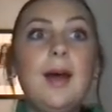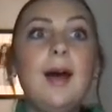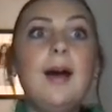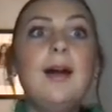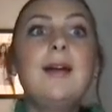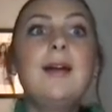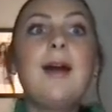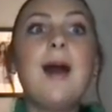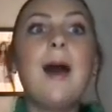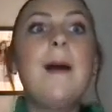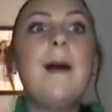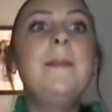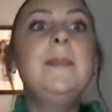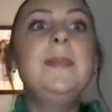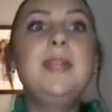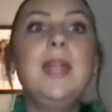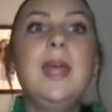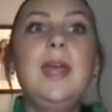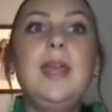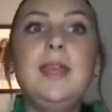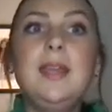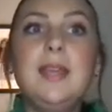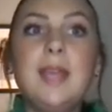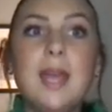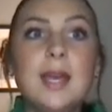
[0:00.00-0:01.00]

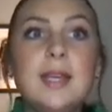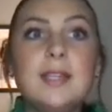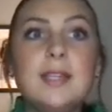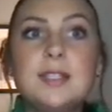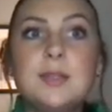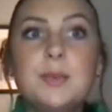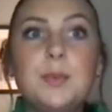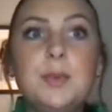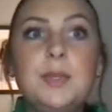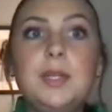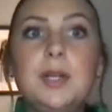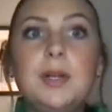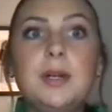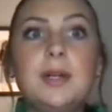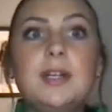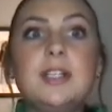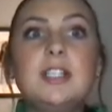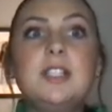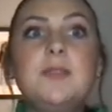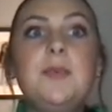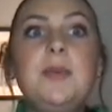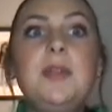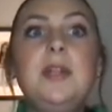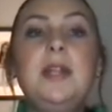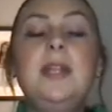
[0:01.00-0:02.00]
Accommodate guests when there
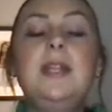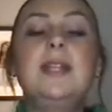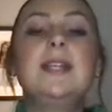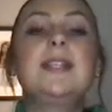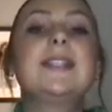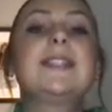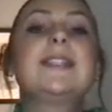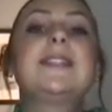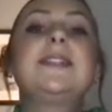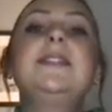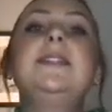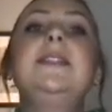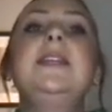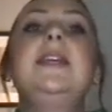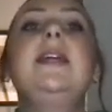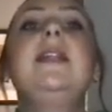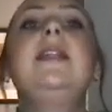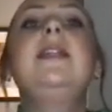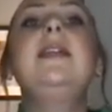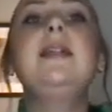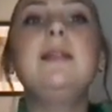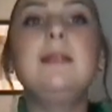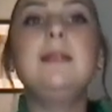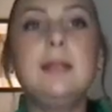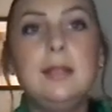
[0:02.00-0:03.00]
has been an
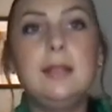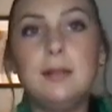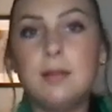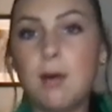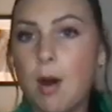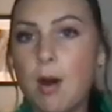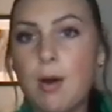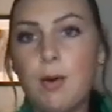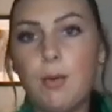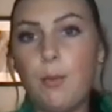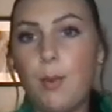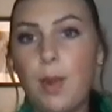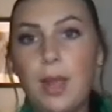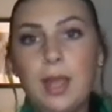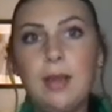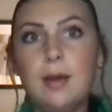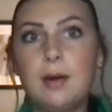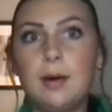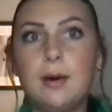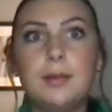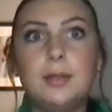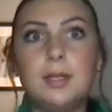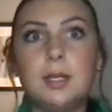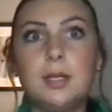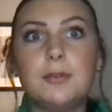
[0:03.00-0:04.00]
exceedingly long wait
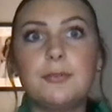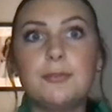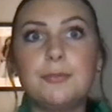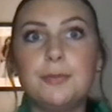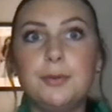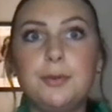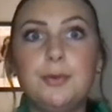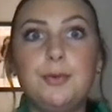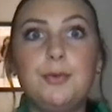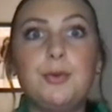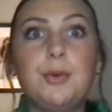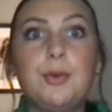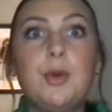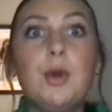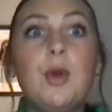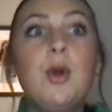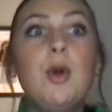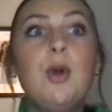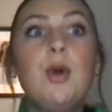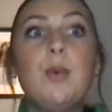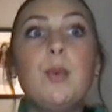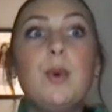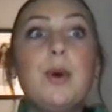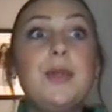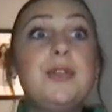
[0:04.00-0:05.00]
on their food,
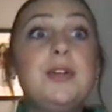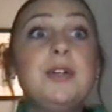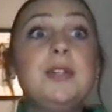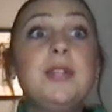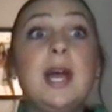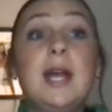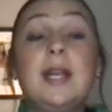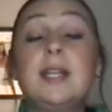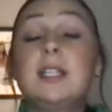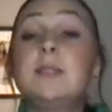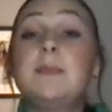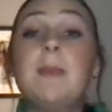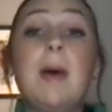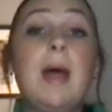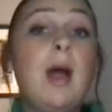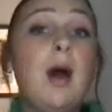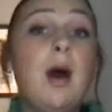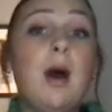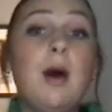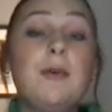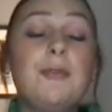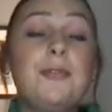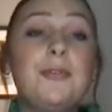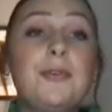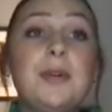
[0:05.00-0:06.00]
whether that is by
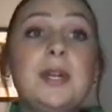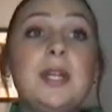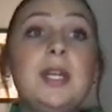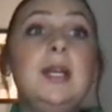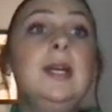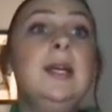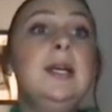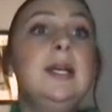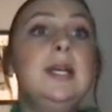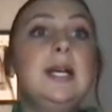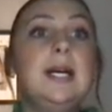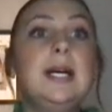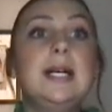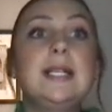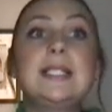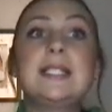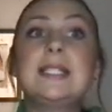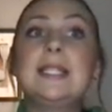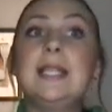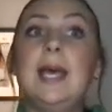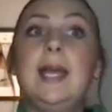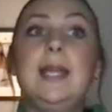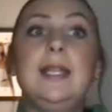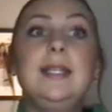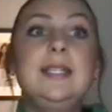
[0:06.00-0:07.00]
offering a
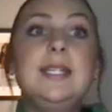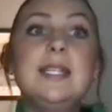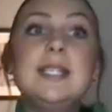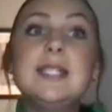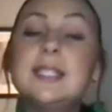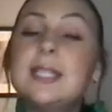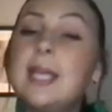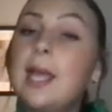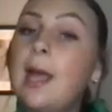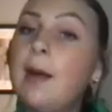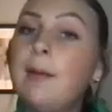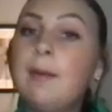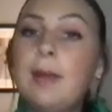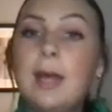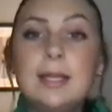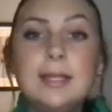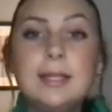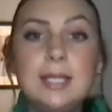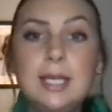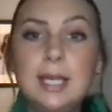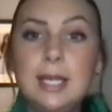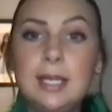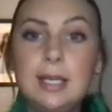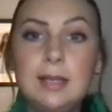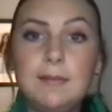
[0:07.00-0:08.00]
slight discount
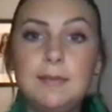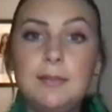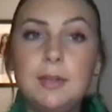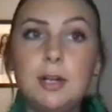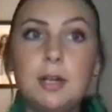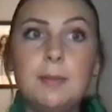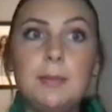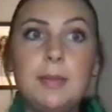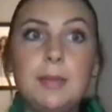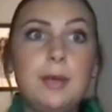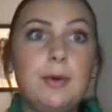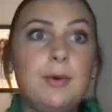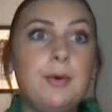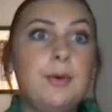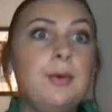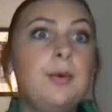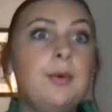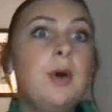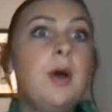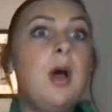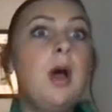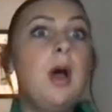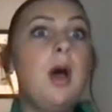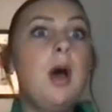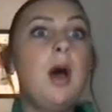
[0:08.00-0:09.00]
at the end of their meal,
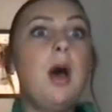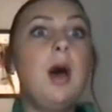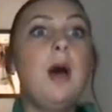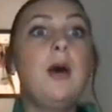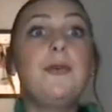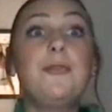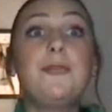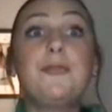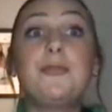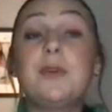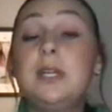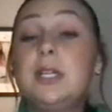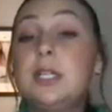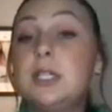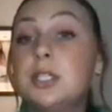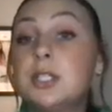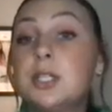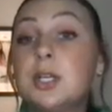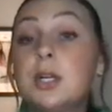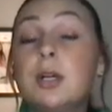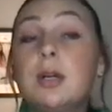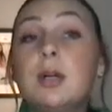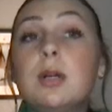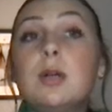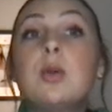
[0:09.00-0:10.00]
a free
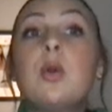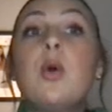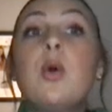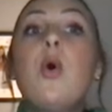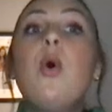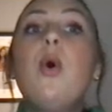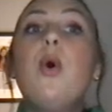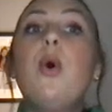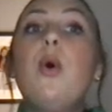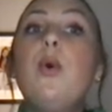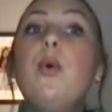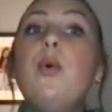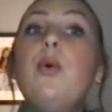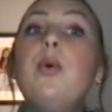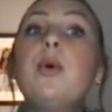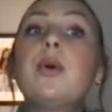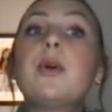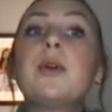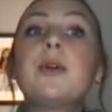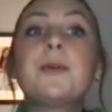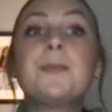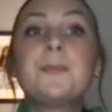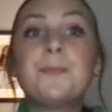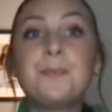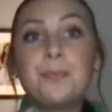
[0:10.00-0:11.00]
dessert,
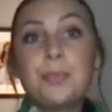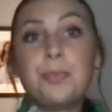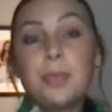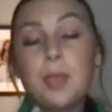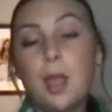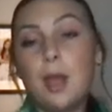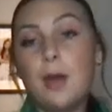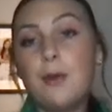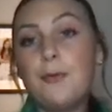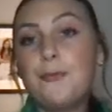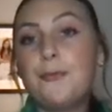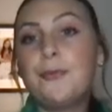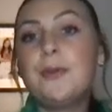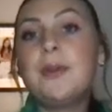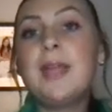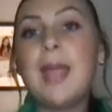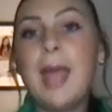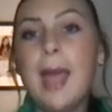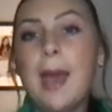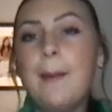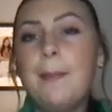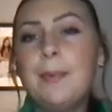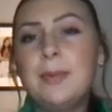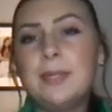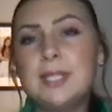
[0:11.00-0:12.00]
or a free
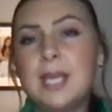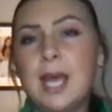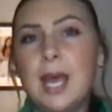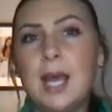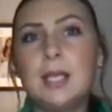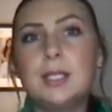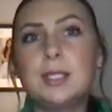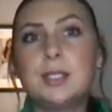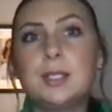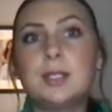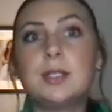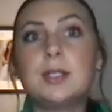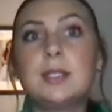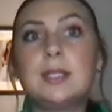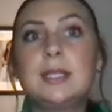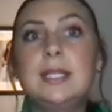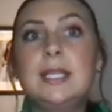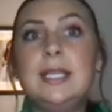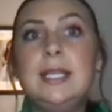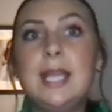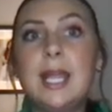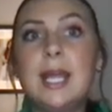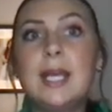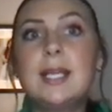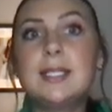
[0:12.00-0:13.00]
appetizer
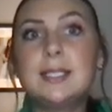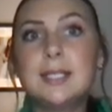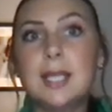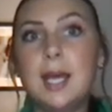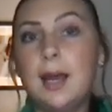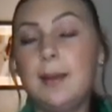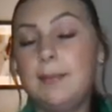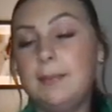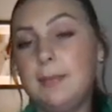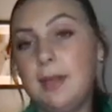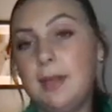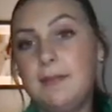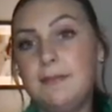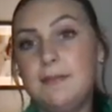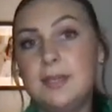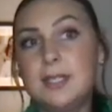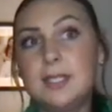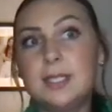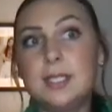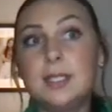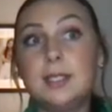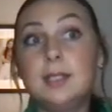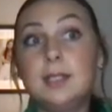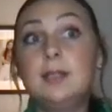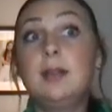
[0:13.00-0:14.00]
the next time they
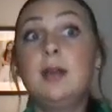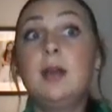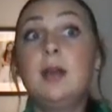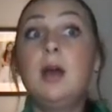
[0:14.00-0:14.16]
visit.